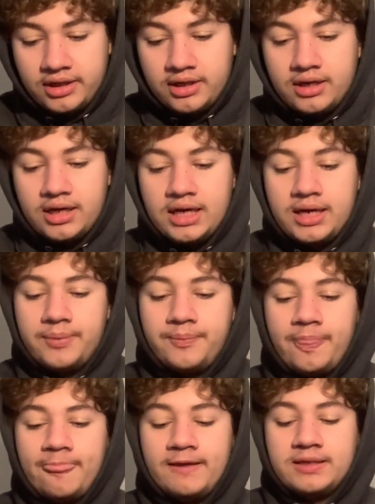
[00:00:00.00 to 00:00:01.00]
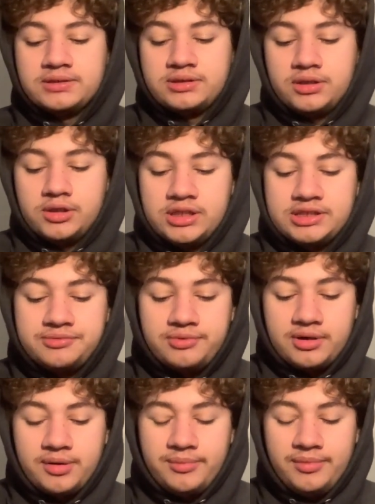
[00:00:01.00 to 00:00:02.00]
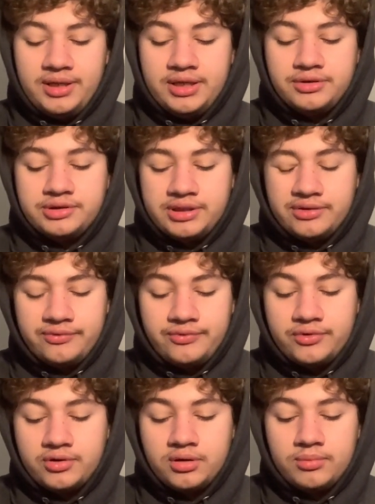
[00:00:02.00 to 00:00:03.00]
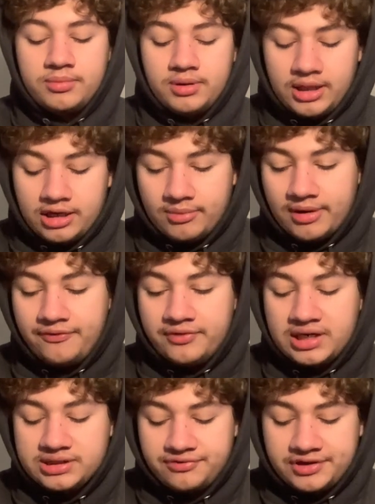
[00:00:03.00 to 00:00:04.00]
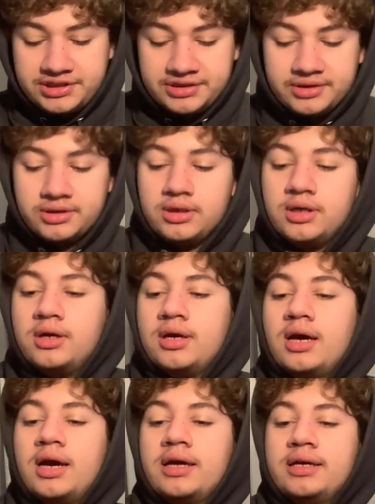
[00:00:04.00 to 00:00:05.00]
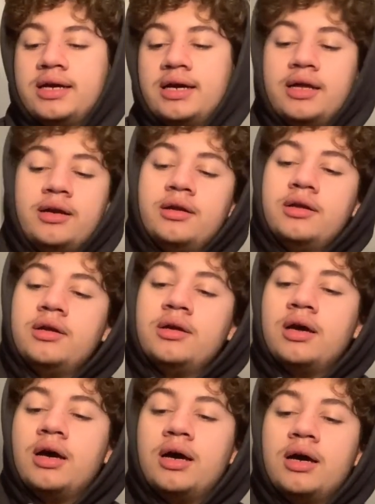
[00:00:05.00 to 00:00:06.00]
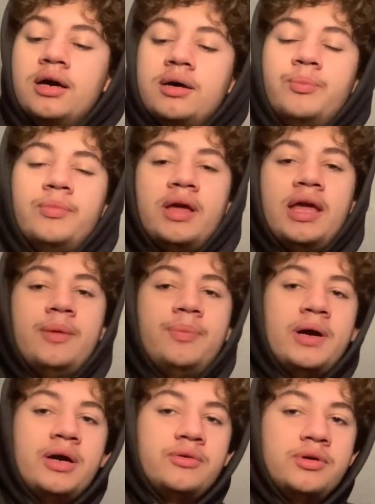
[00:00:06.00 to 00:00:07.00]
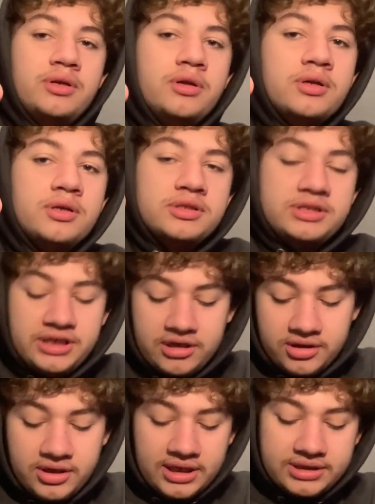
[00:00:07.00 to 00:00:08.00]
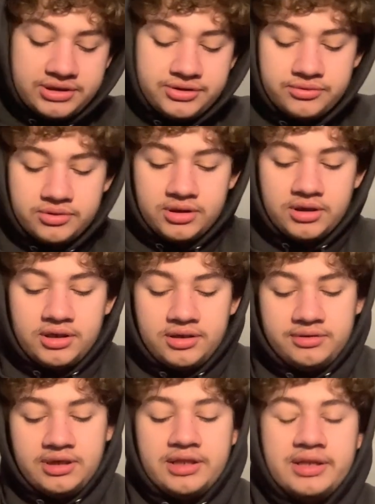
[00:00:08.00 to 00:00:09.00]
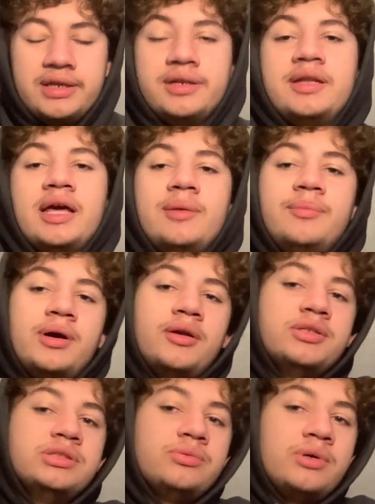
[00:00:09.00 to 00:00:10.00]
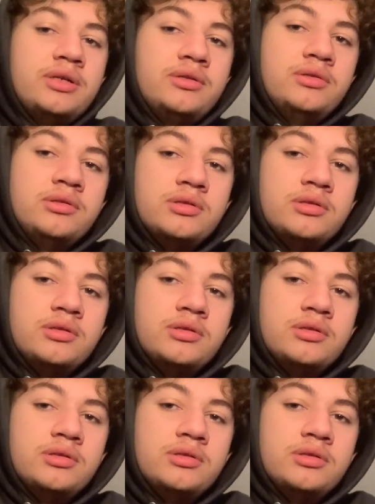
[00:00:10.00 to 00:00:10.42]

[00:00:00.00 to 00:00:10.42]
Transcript: And so this is what I'm going to be using for a of my finesse fishing. I got 8-pound Seaguar Tatsu. and then 10 pound as well.